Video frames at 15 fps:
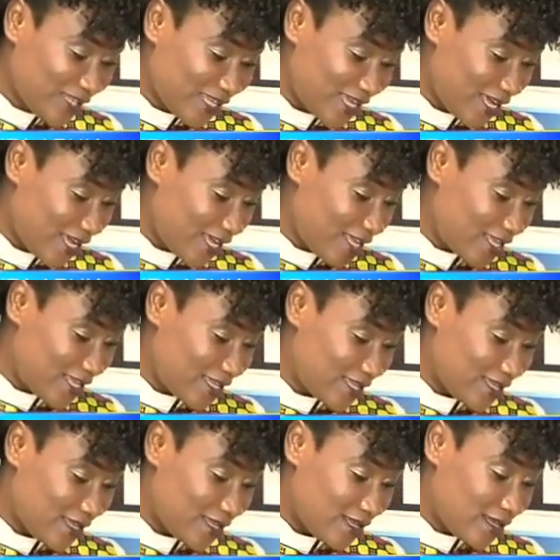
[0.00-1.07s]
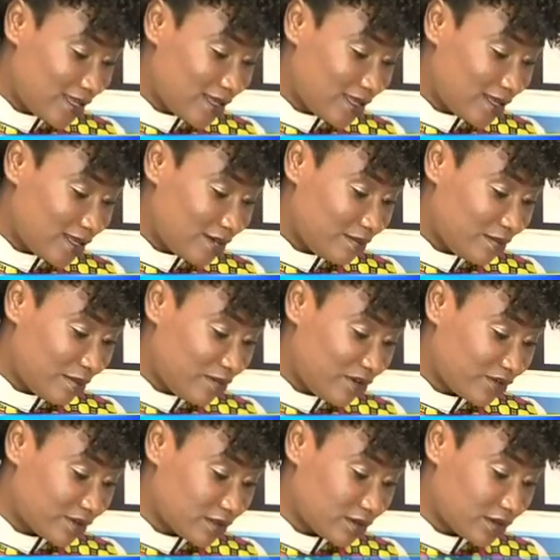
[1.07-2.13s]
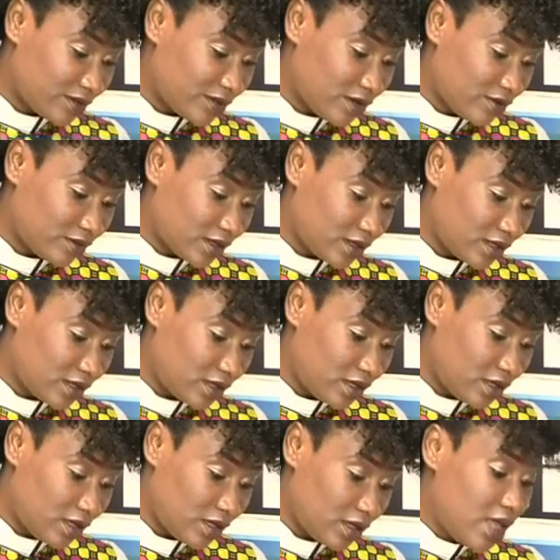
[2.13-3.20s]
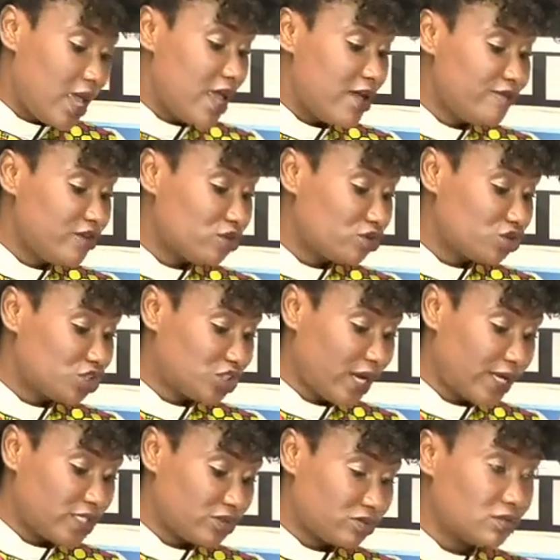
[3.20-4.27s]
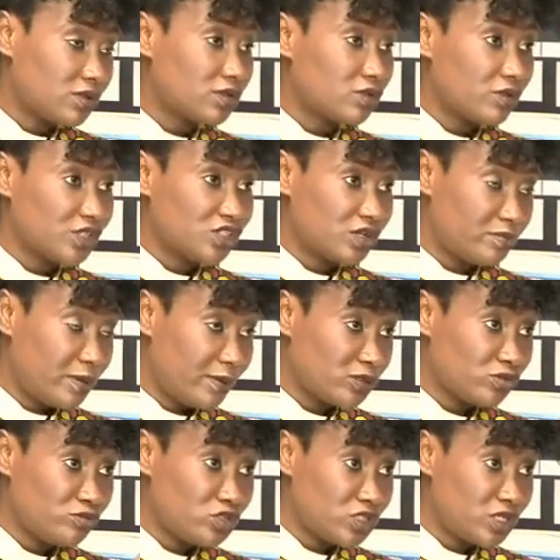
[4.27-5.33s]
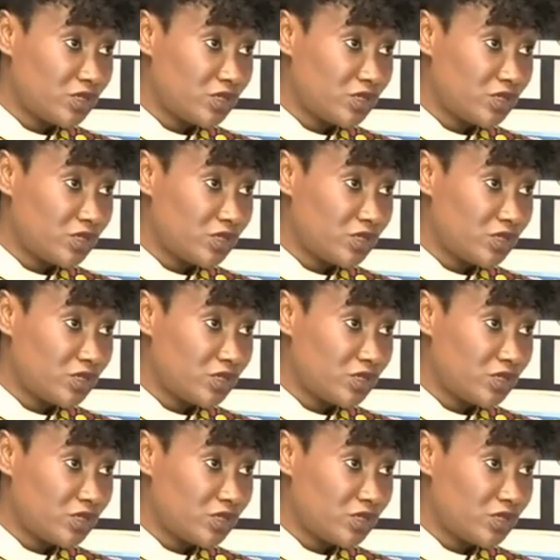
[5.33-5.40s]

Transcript: Okay. I mean, okay. If you could change the question, if